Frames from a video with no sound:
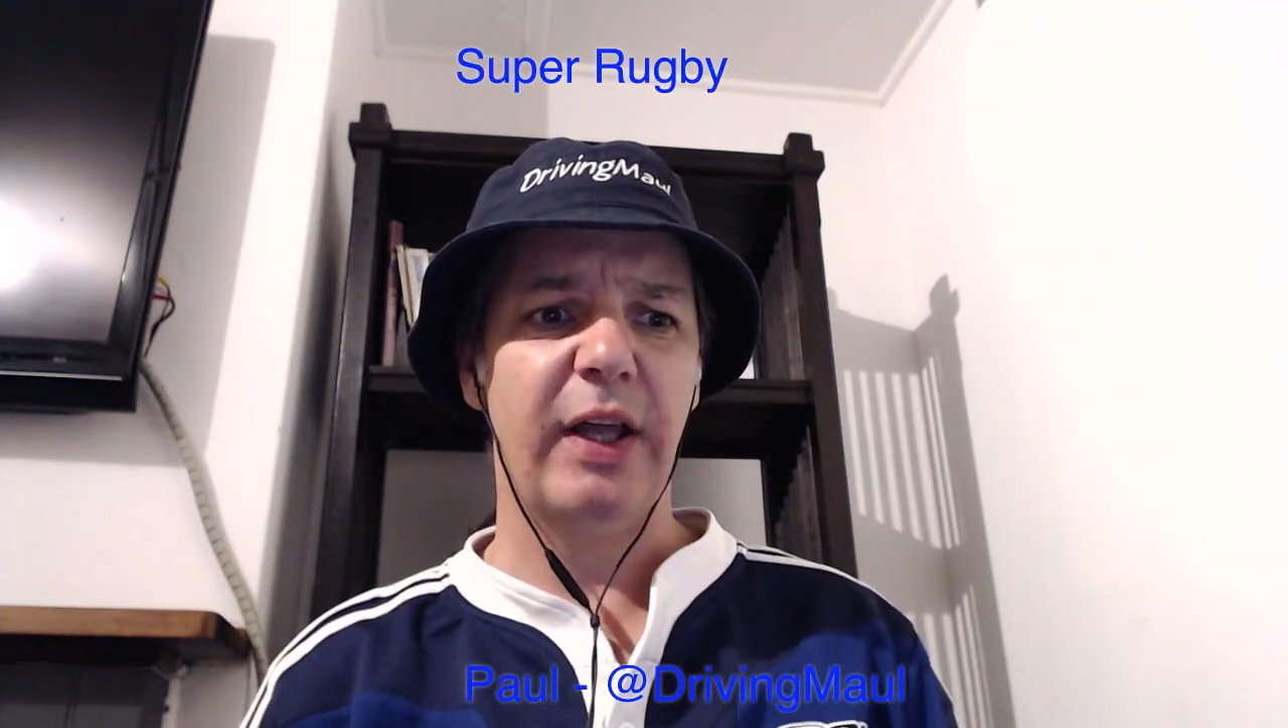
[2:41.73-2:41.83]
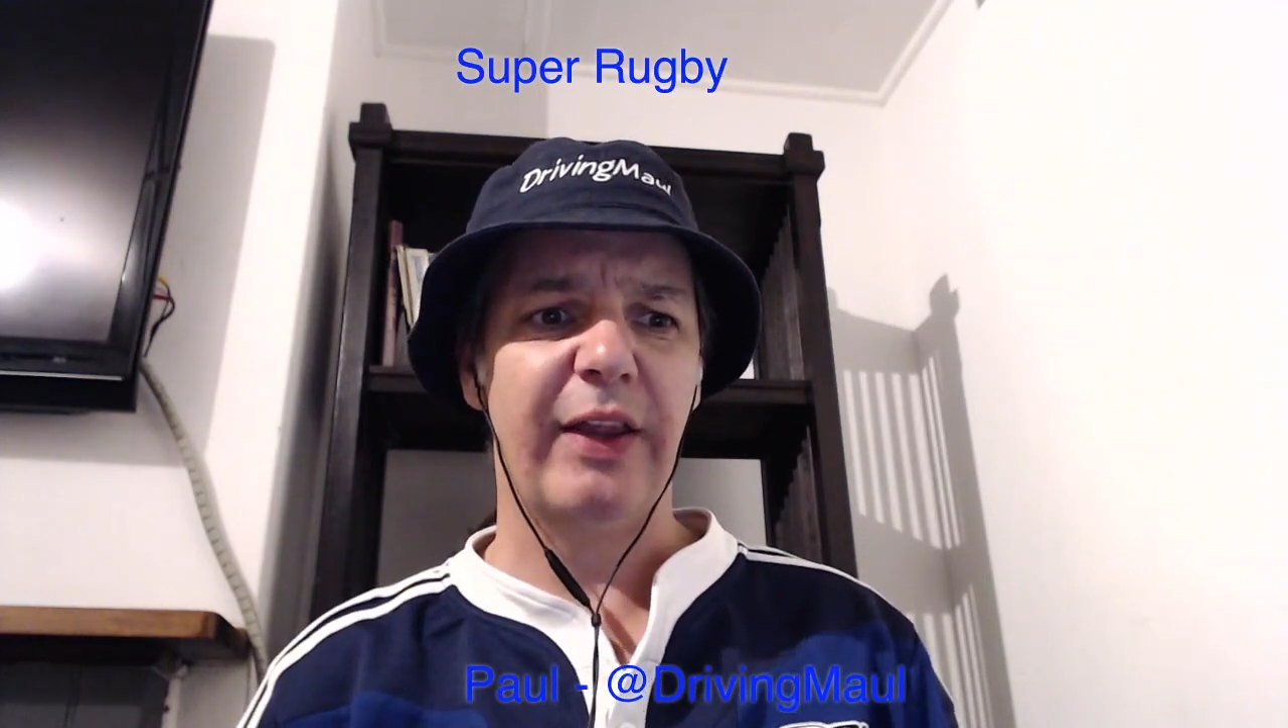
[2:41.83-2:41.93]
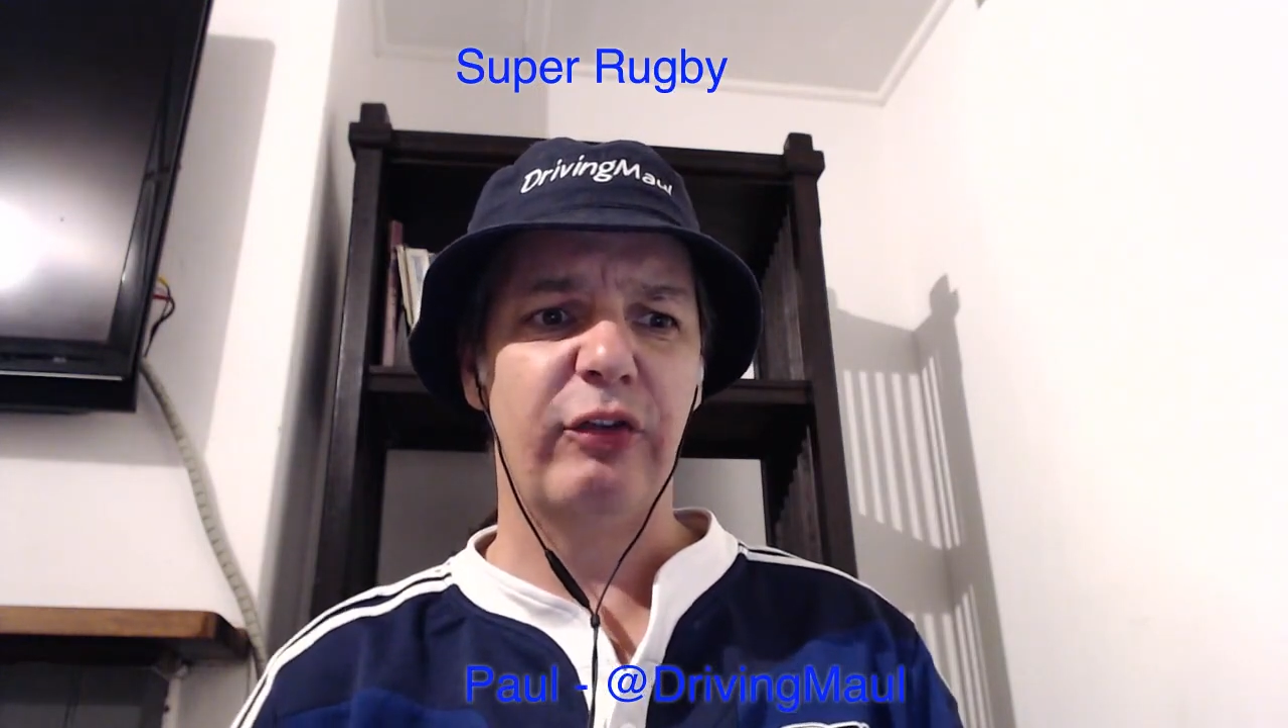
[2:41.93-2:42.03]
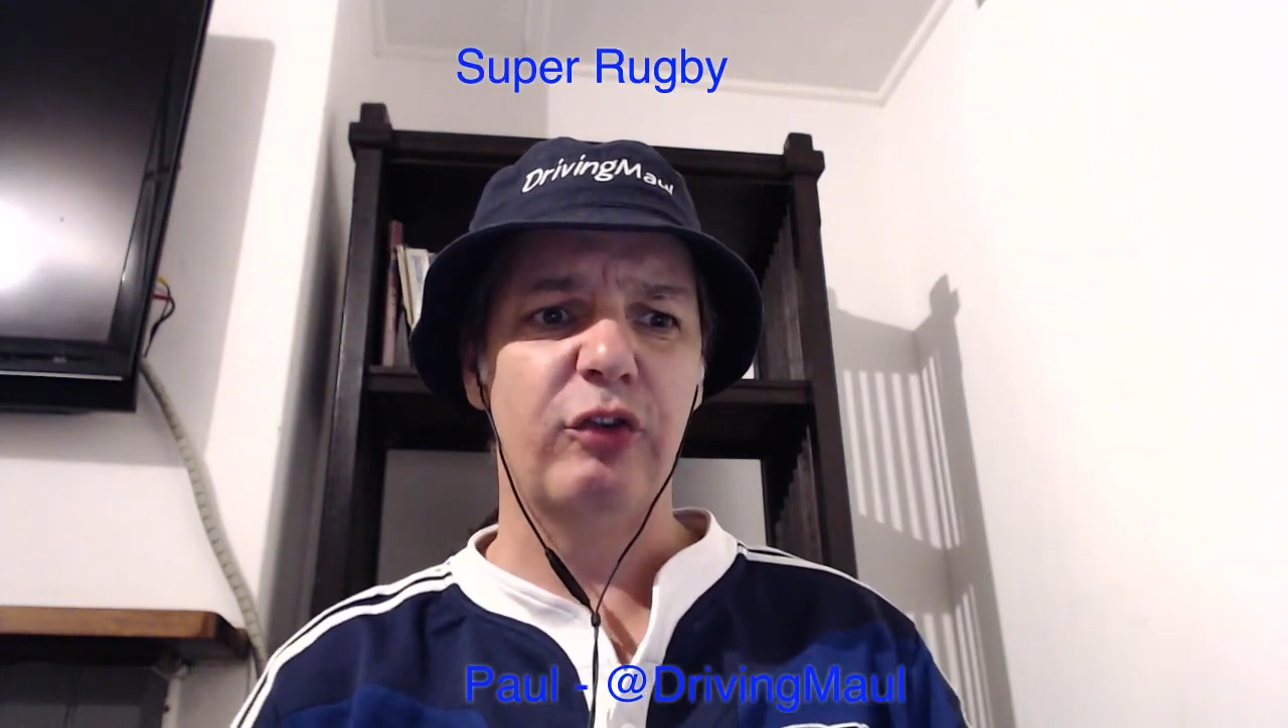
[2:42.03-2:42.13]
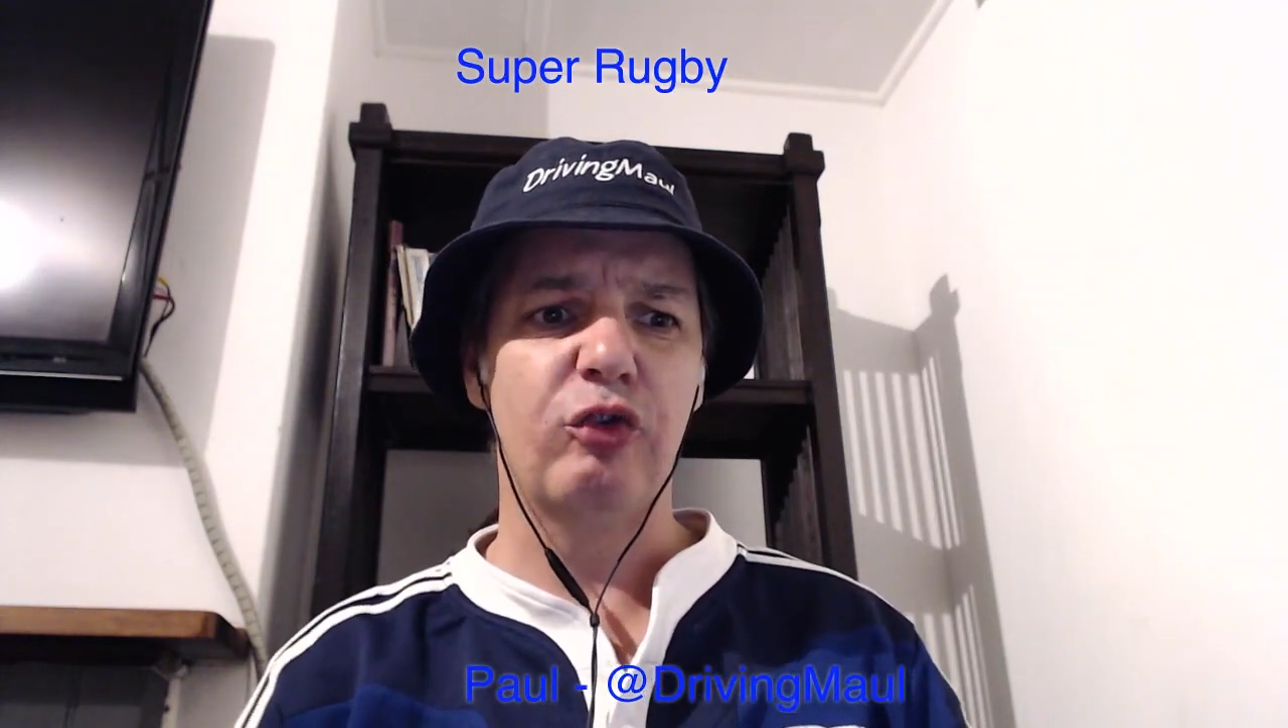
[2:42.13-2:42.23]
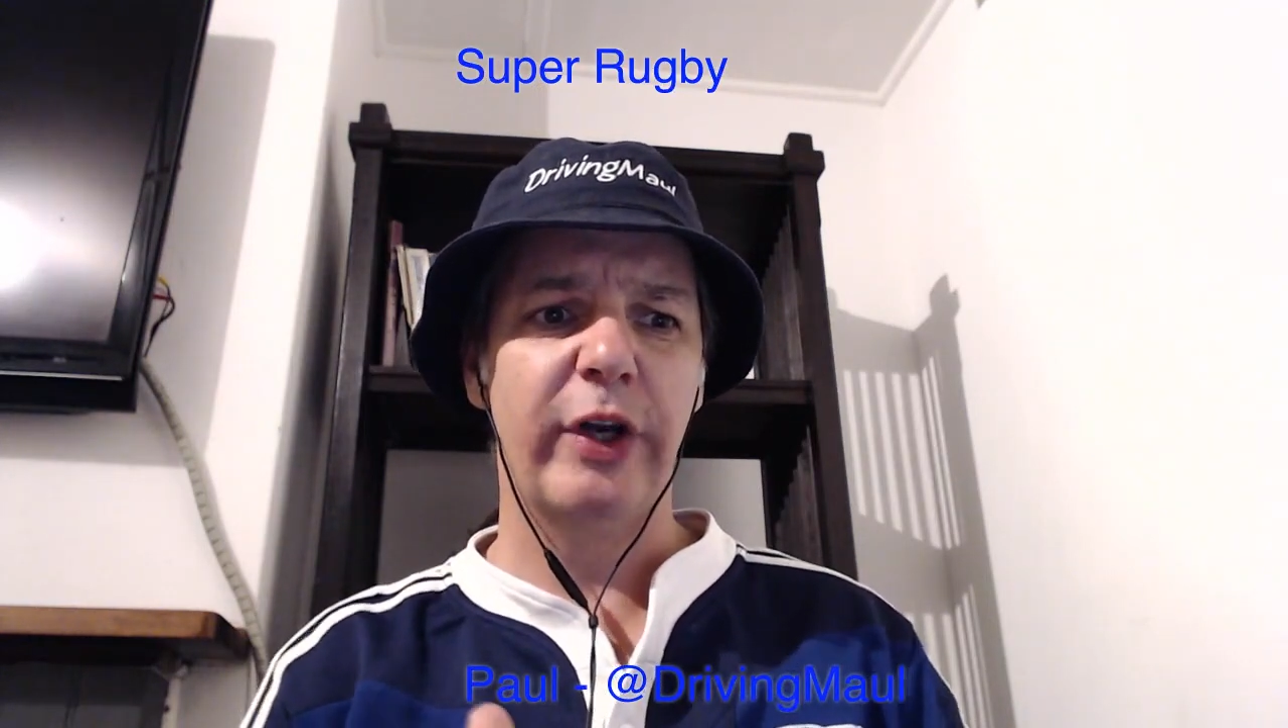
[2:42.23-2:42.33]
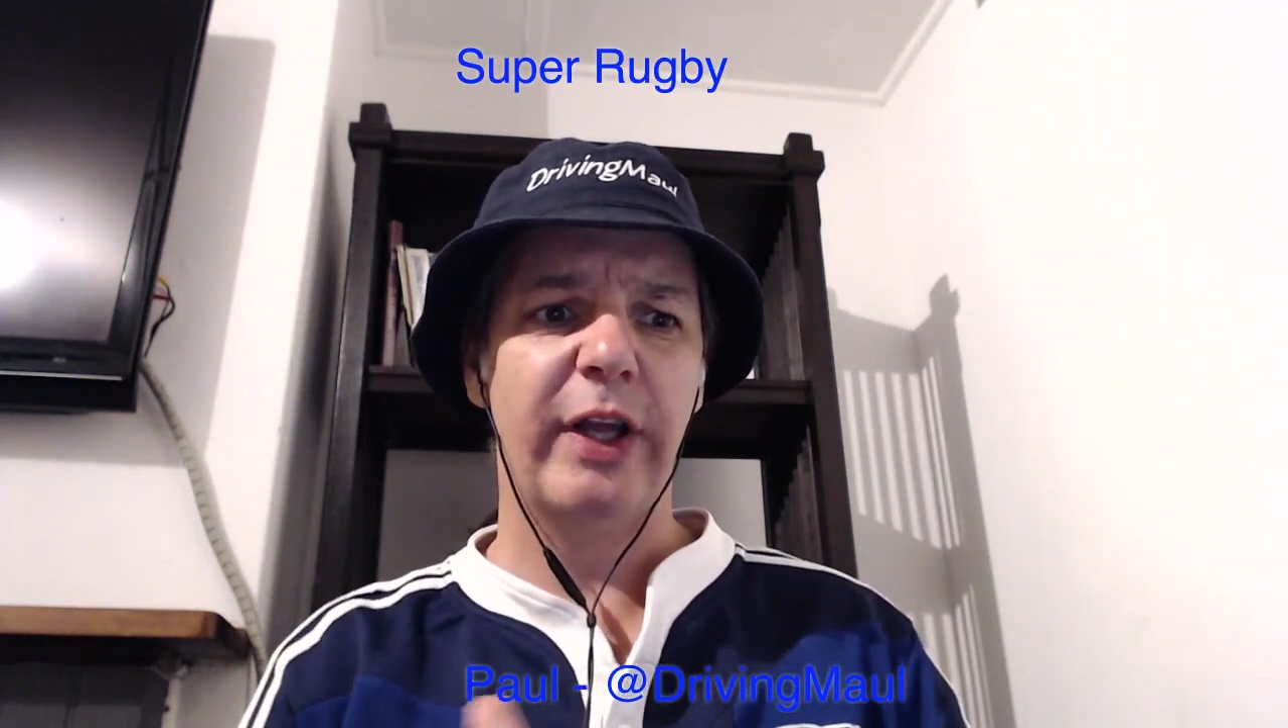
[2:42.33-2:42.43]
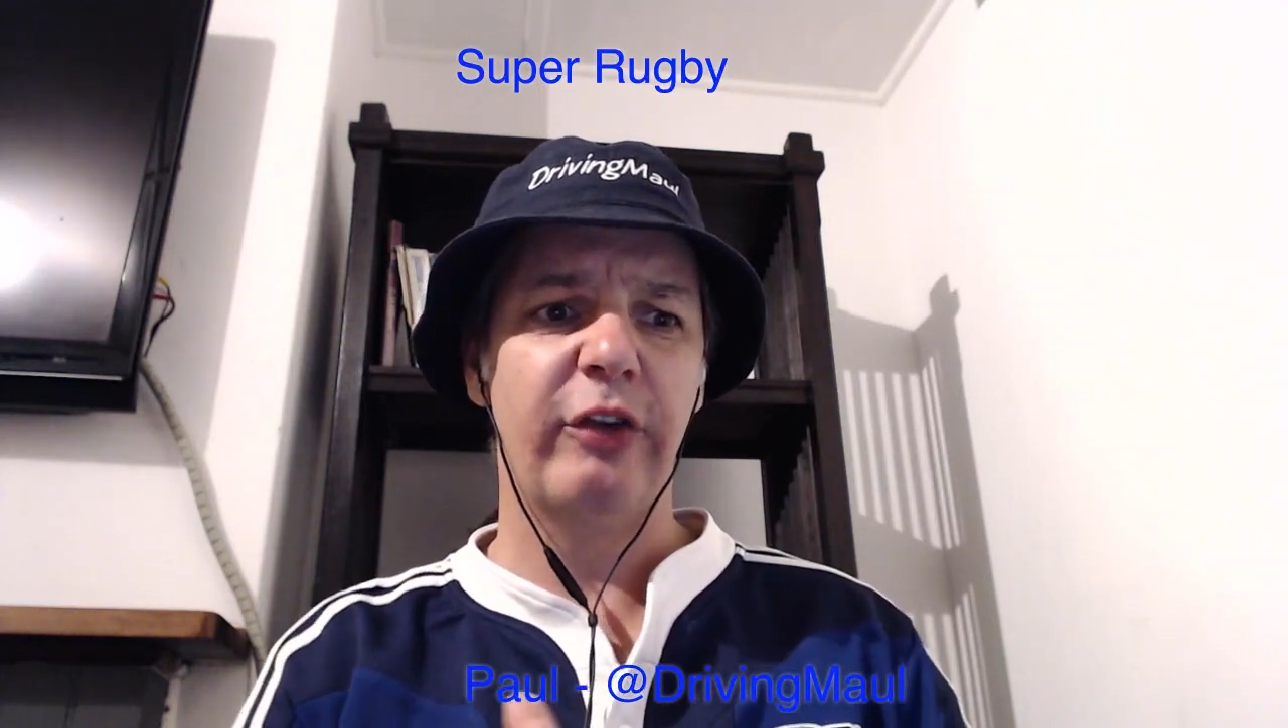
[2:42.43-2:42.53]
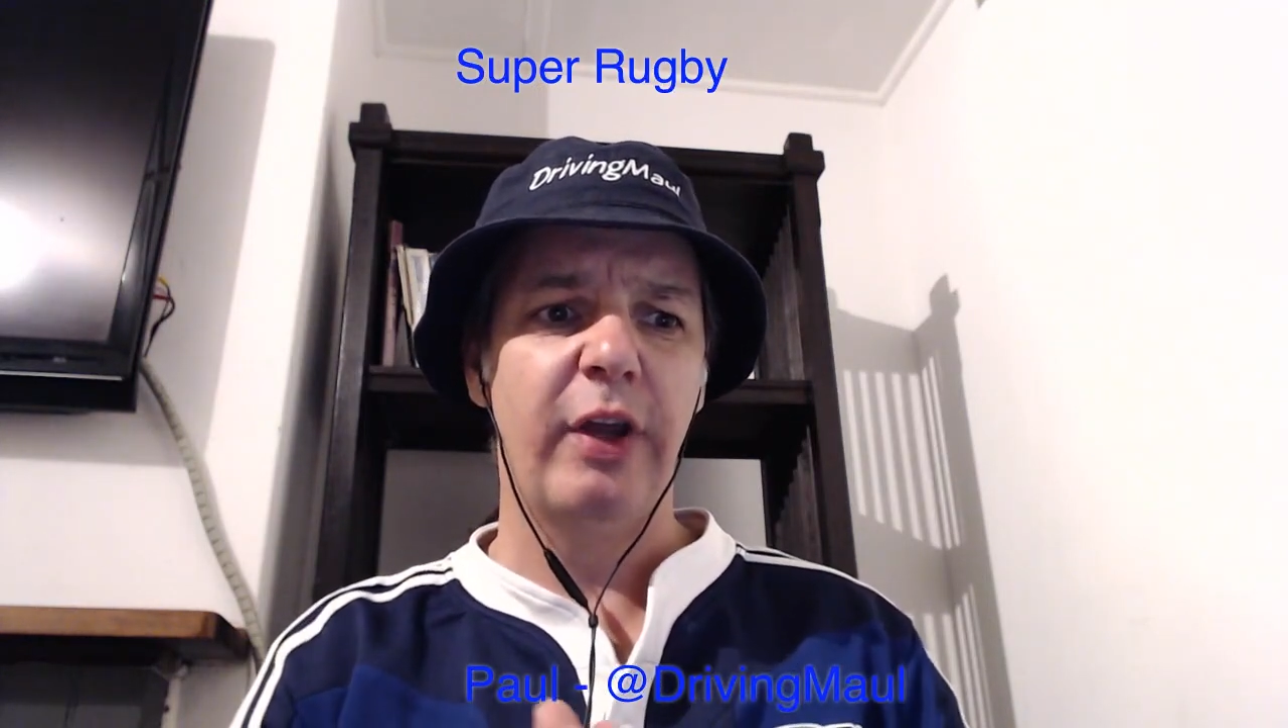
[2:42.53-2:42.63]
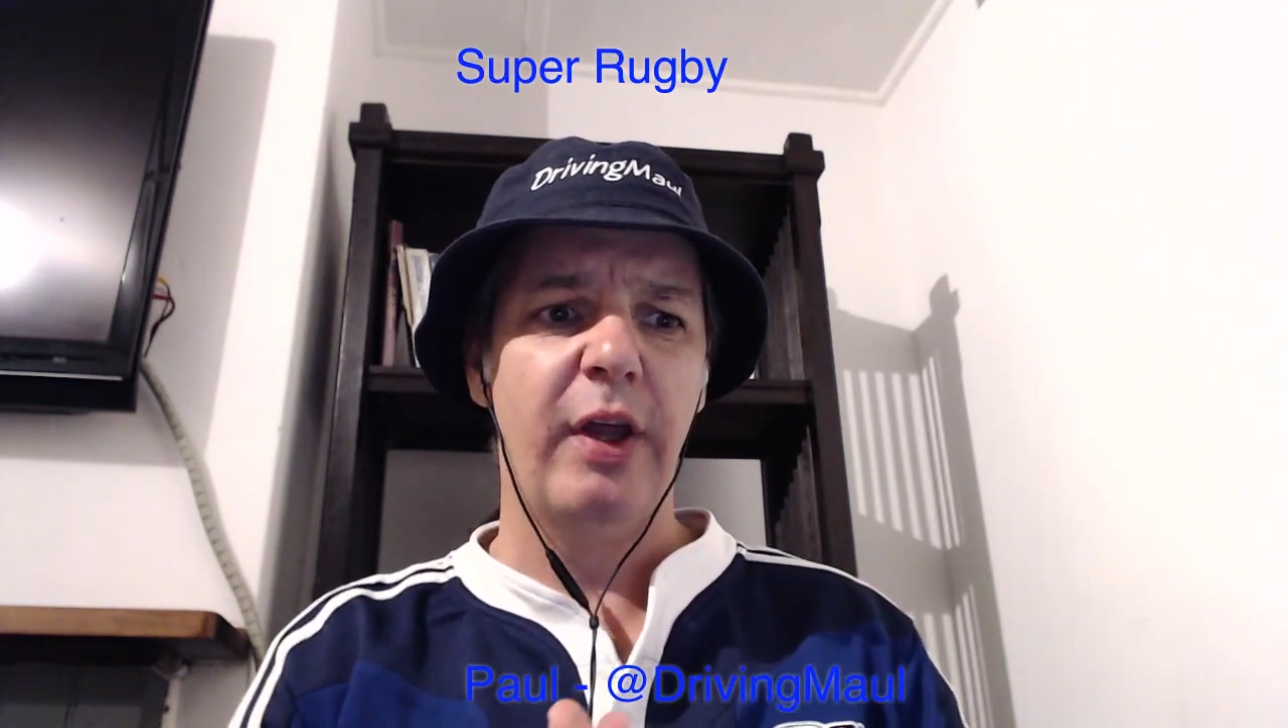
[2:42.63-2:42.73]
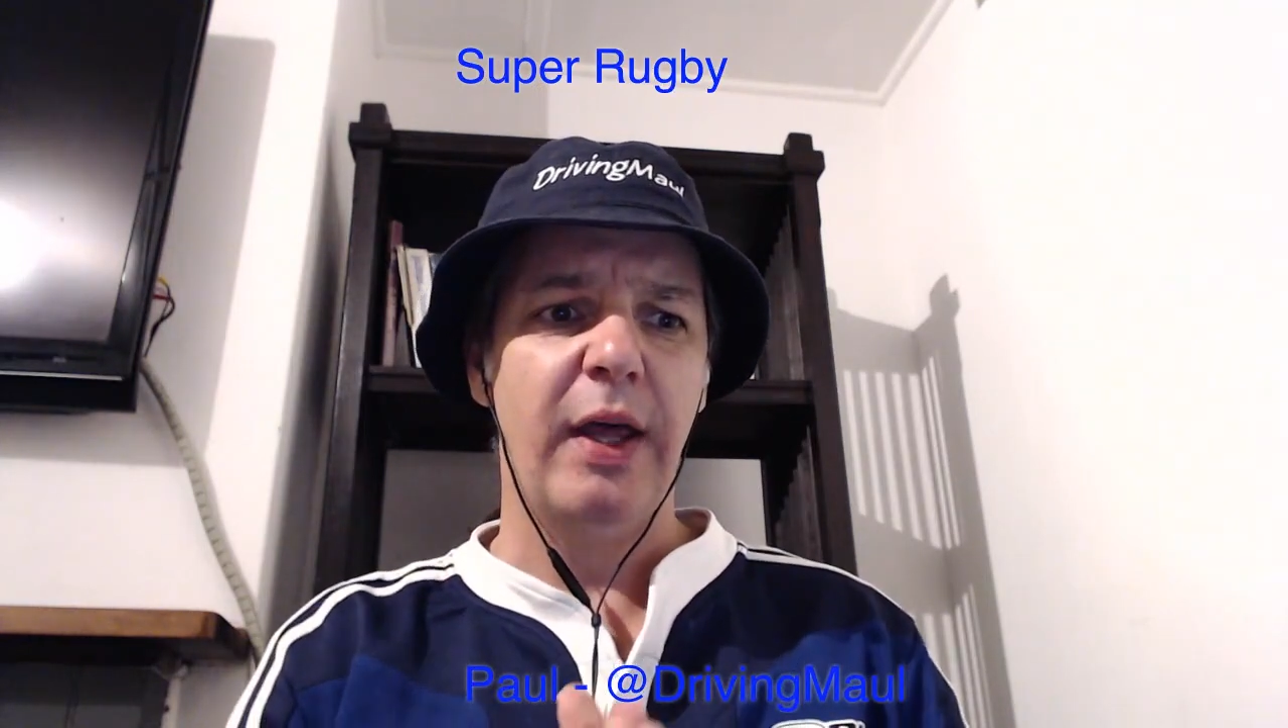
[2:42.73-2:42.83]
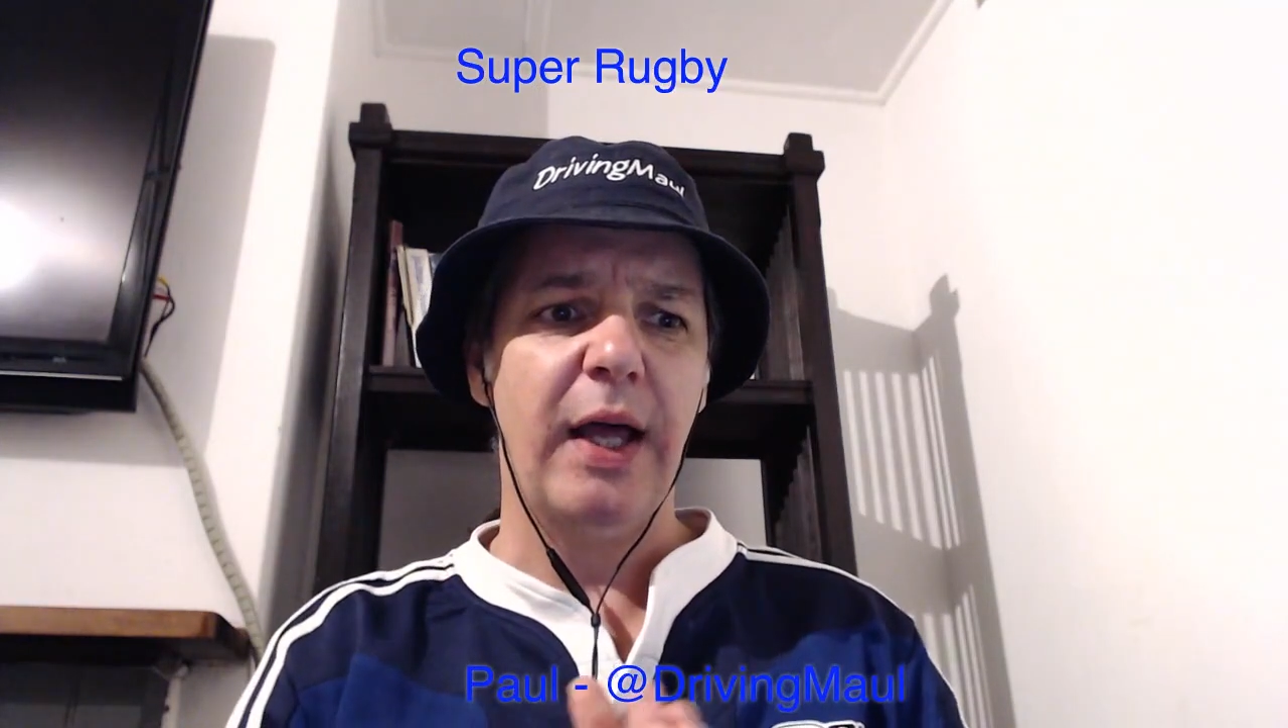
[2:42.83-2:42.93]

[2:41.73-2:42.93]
thanks for joining us.